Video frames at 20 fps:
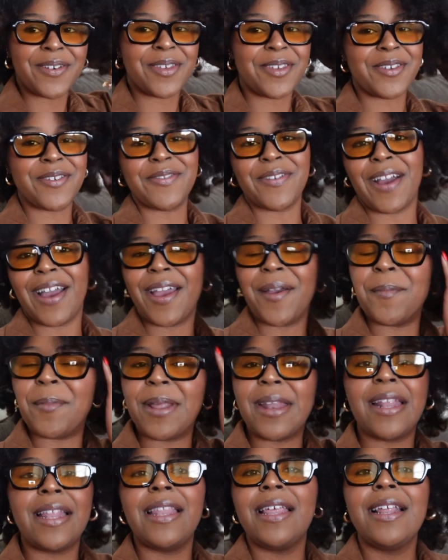cute, right?
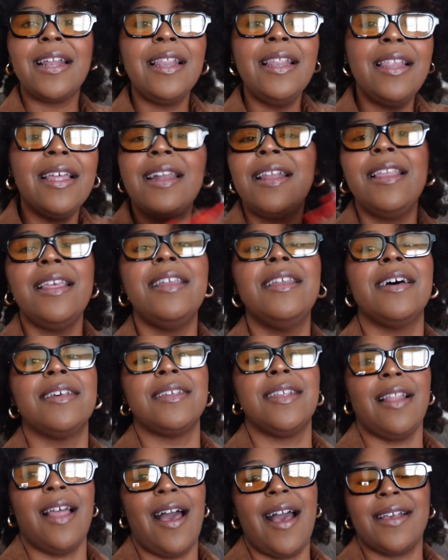But it literally
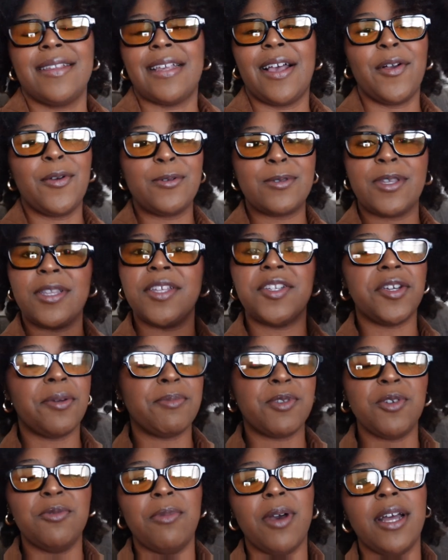doesn't last. I go to the gym
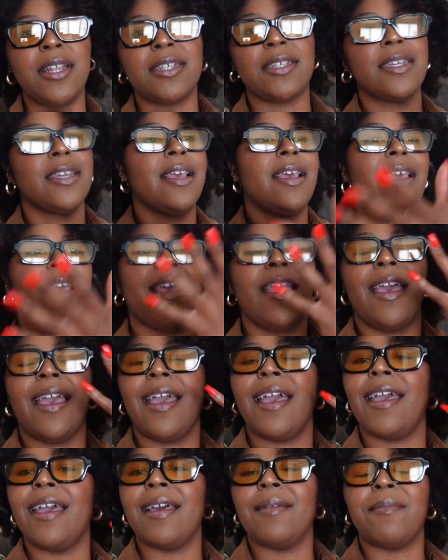too much
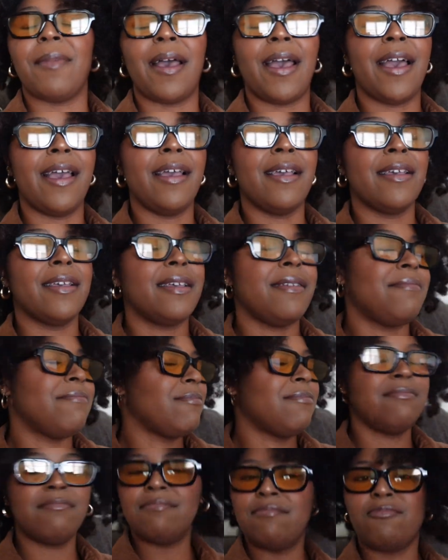and my
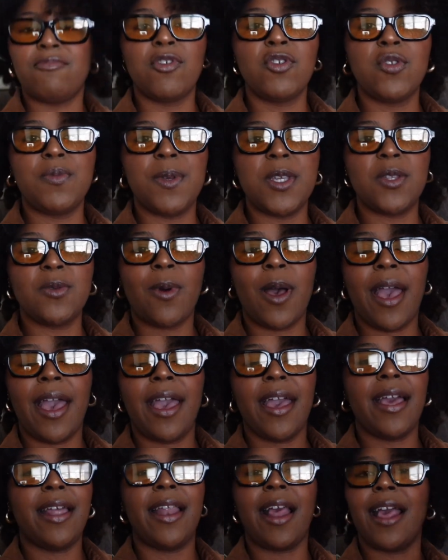roots be
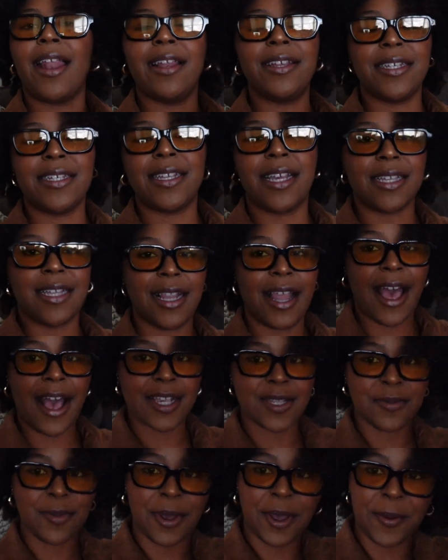sweating and it just doesn't
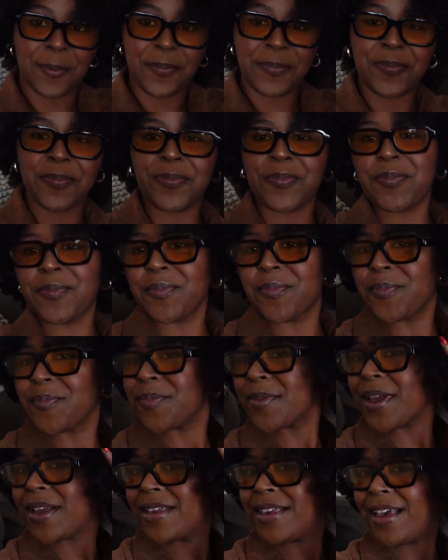last. But
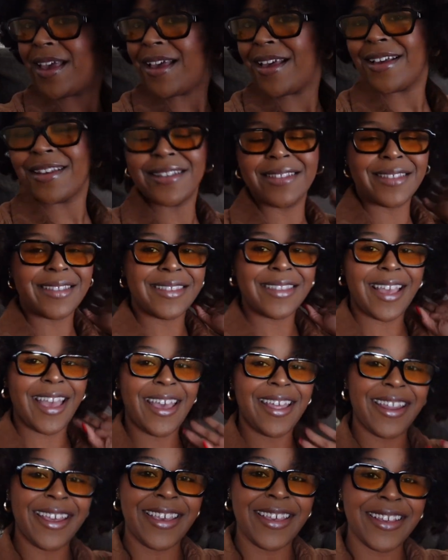yeah,
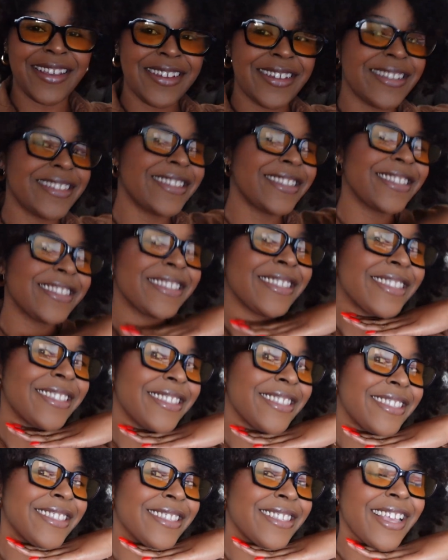ain't it cute?
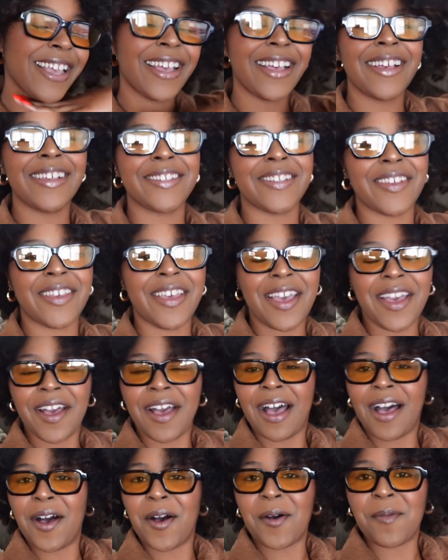So yeah,
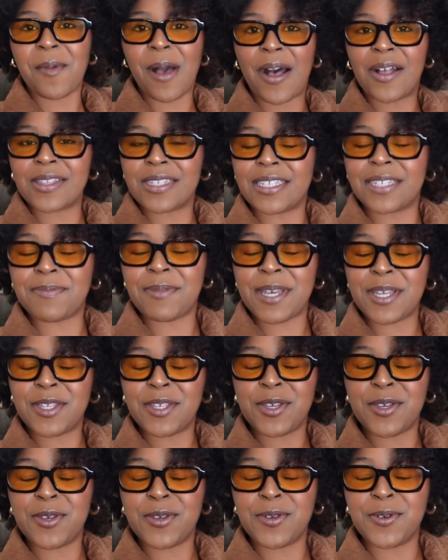I'll speak
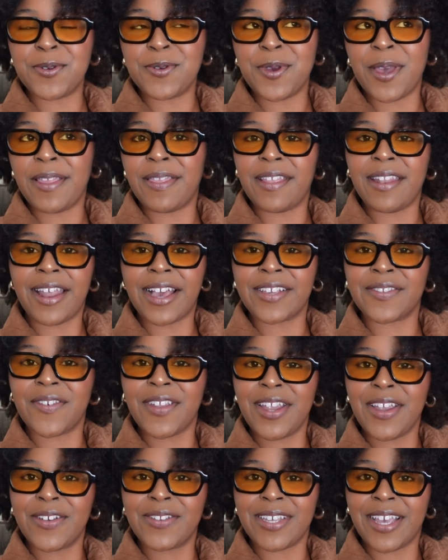to you in the next
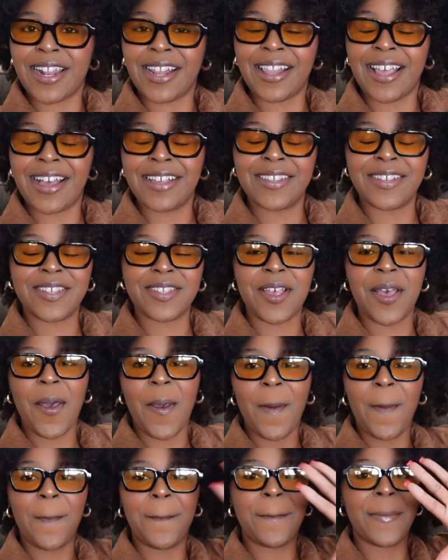video, Tantalizers.
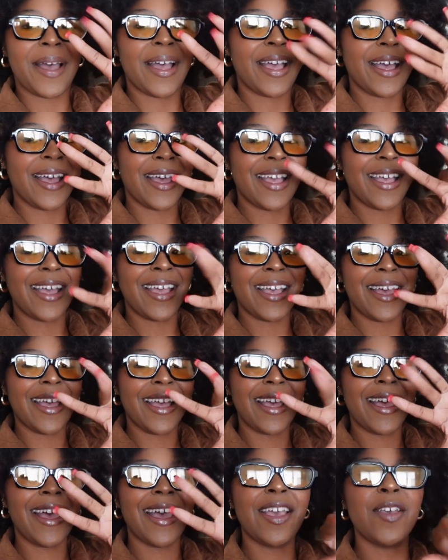
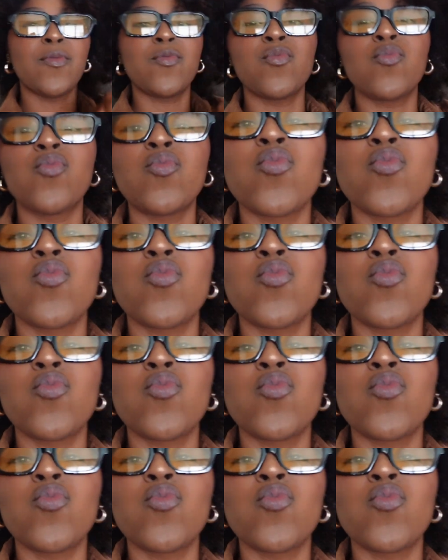Bye.